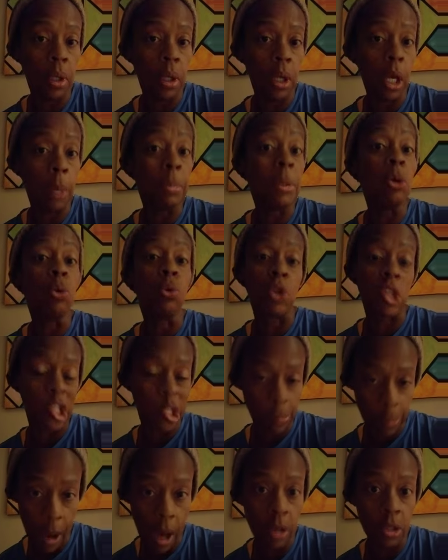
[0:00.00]
and be
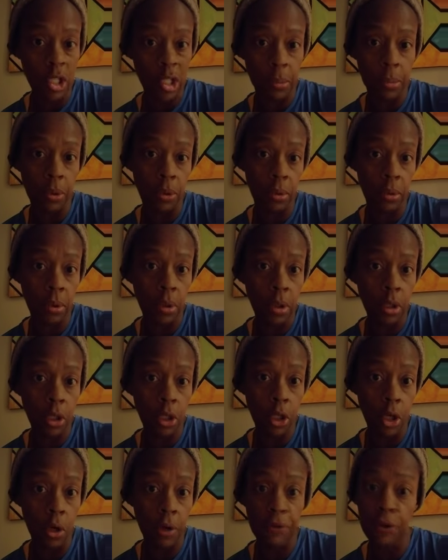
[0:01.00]
responsible.
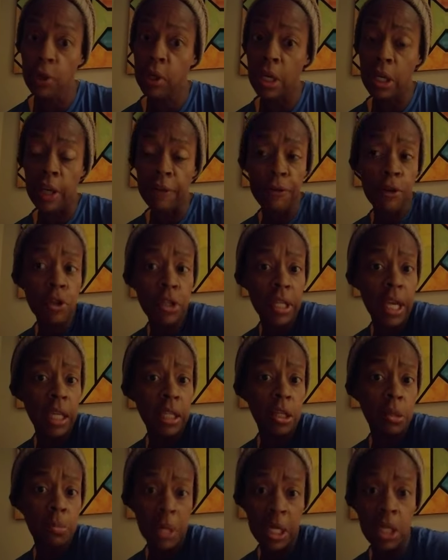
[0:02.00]
You know, if you if you say
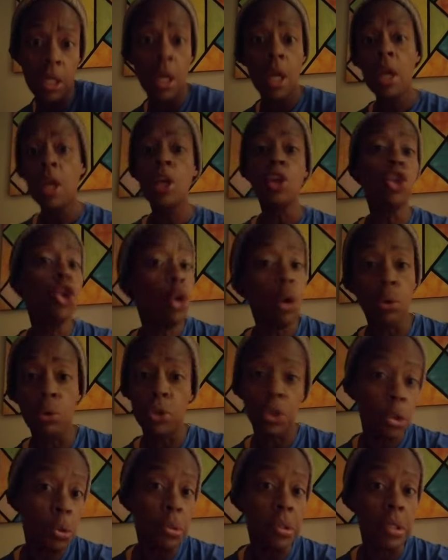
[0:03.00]
to me you're gonna do